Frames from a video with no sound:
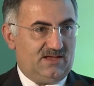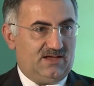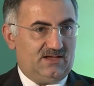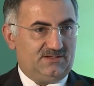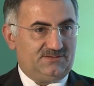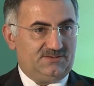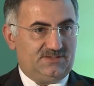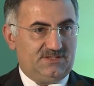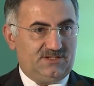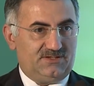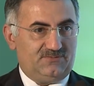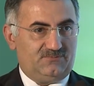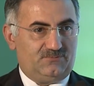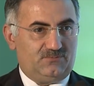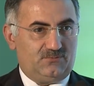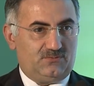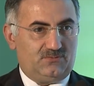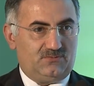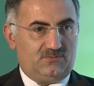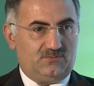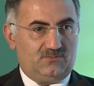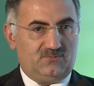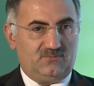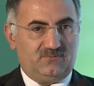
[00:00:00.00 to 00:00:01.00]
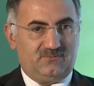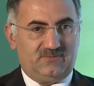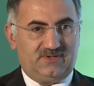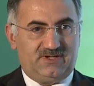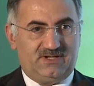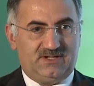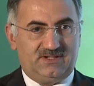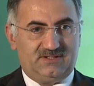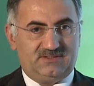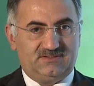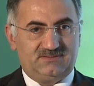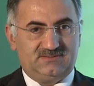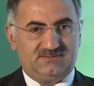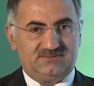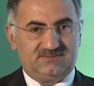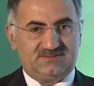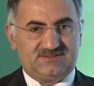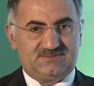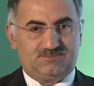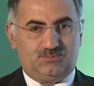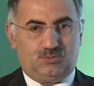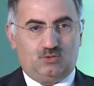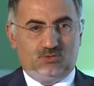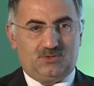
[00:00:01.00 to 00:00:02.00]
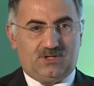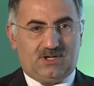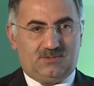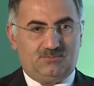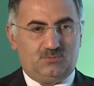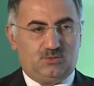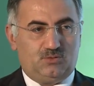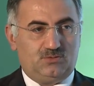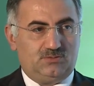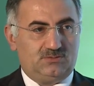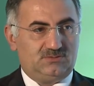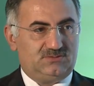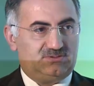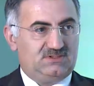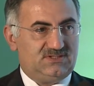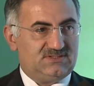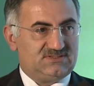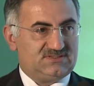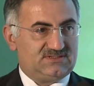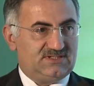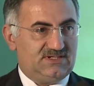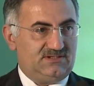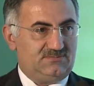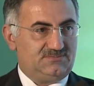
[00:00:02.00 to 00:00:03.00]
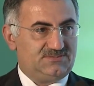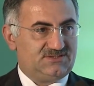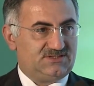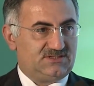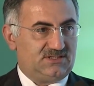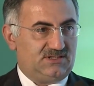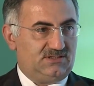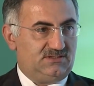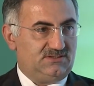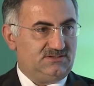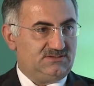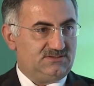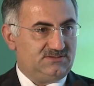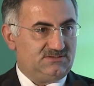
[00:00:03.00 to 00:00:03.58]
And therefore, we spoke about the same thing,